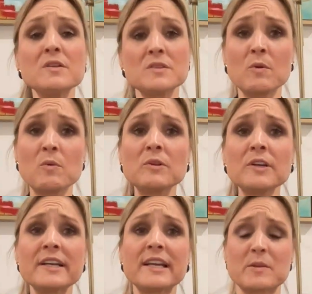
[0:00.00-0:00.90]
So when we're
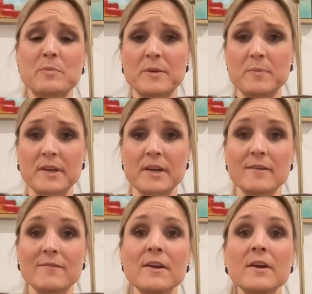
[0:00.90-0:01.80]
looking at the
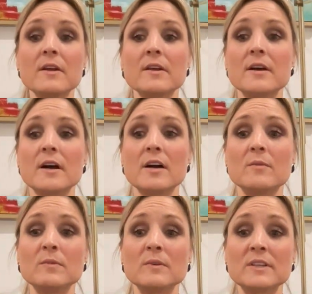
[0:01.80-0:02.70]
PPF,
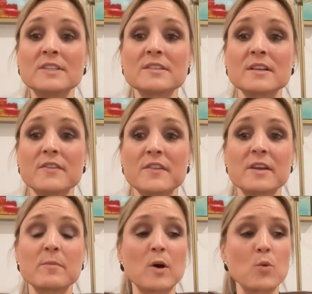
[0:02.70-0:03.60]
let's
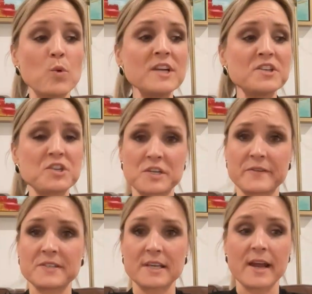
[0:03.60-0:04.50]
think about what
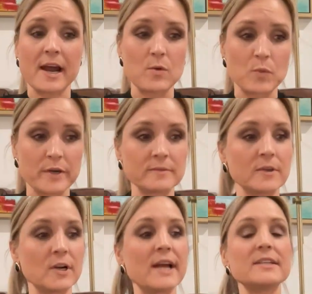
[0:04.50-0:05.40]
shifts it outward,
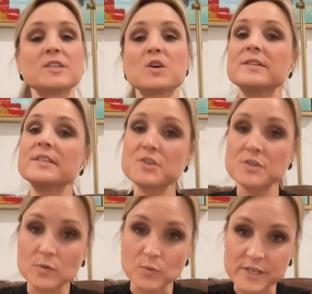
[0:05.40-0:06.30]
all right? So
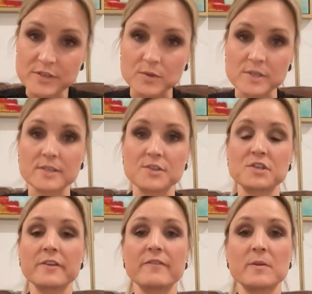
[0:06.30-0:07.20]
additional resources
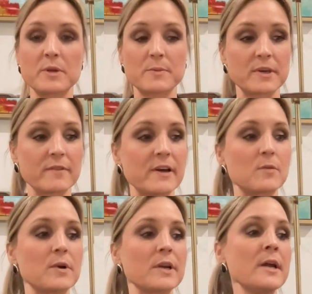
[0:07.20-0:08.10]
shift the PPF
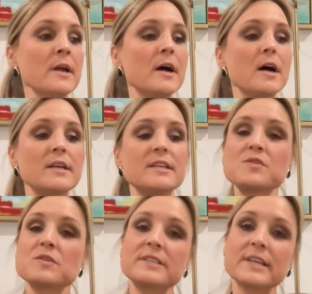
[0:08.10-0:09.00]
outward.
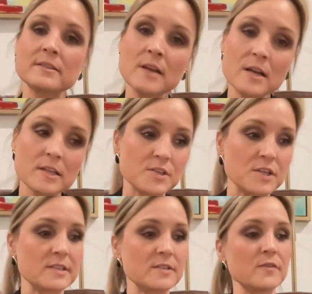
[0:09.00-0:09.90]
Additional
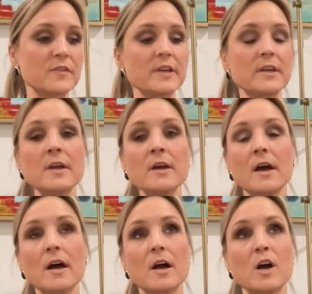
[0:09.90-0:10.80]
technology, so think,
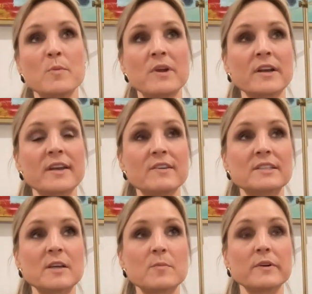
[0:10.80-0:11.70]
and I'll give you an
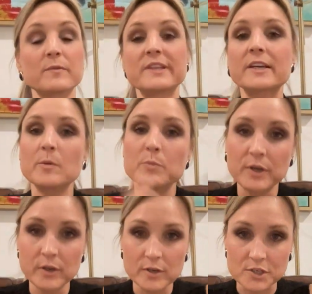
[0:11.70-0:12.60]
example of when the
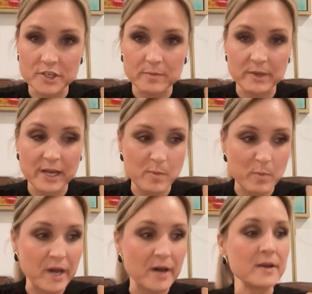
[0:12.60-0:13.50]
computer chip came
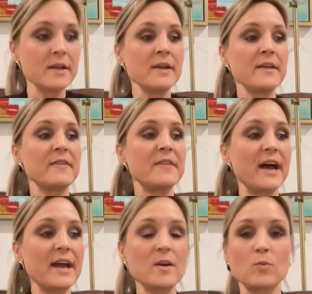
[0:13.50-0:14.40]
about.
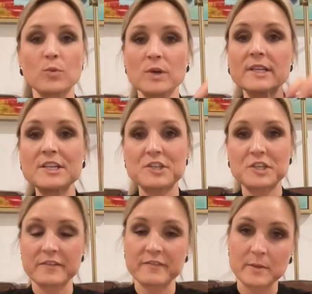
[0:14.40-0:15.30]
That really
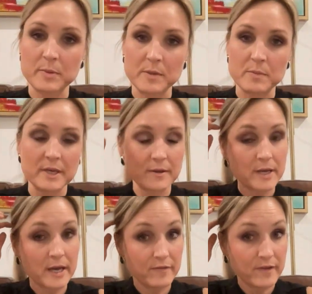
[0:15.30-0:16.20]
shifted the
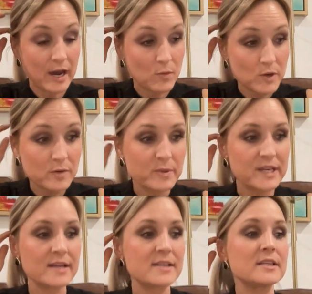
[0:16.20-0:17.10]
PPF outward
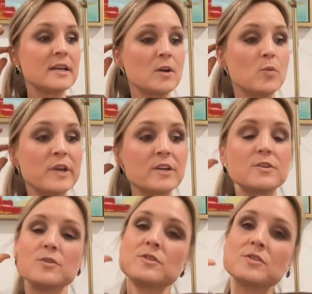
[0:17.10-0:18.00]
because we
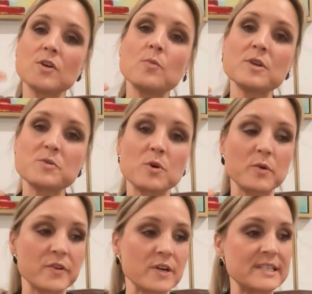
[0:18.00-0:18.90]
could do so much more
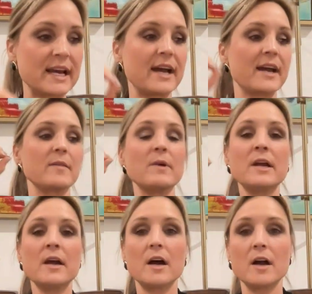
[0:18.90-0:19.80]
with our time.
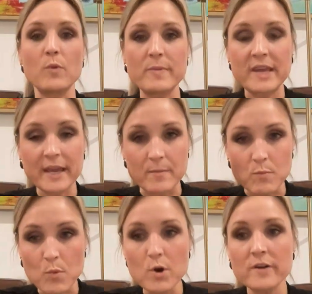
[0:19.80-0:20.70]
We became
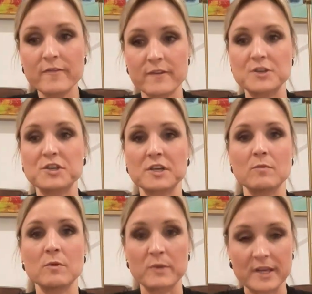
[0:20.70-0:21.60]
more
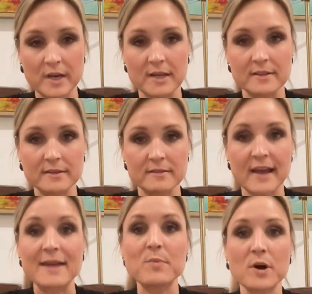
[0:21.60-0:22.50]
efficient when we got
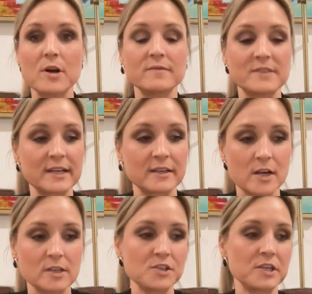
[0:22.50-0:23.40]
that part of
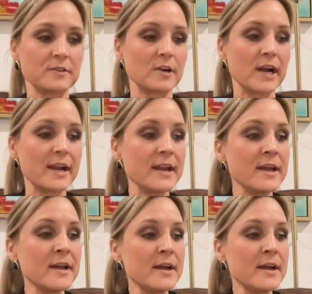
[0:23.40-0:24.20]
technology, all right?